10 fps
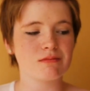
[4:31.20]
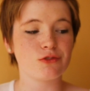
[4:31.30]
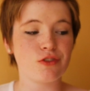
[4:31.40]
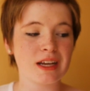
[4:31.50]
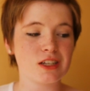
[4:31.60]

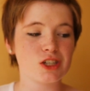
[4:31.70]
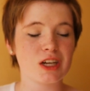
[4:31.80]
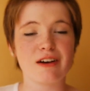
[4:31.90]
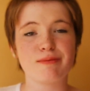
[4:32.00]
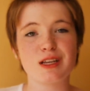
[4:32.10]
French,
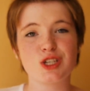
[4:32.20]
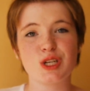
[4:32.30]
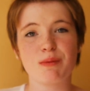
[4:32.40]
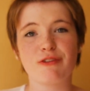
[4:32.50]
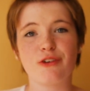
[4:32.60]
I've mentioned
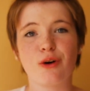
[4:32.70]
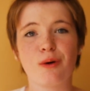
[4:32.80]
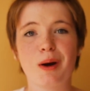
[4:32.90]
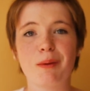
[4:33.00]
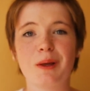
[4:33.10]
it
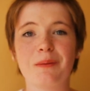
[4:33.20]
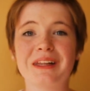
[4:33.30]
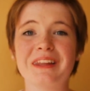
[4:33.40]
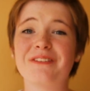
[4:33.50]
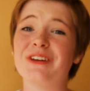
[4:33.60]
before, probably
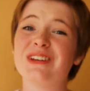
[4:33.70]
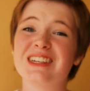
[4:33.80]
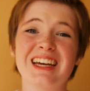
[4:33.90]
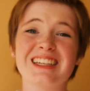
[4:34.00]
will in the future,